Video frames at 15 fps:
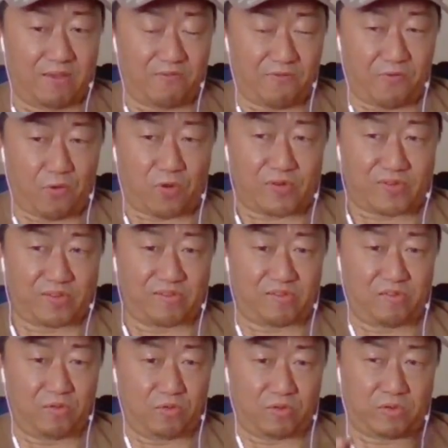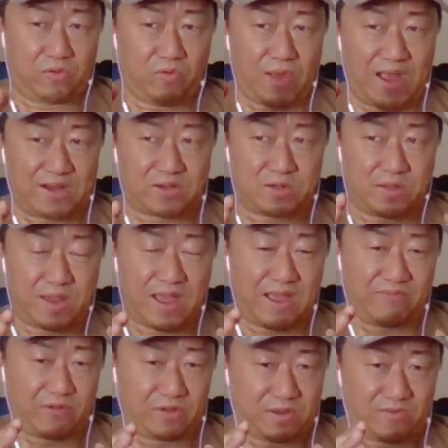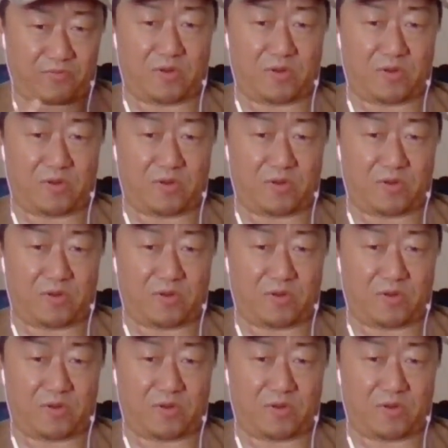it forces you to actually have a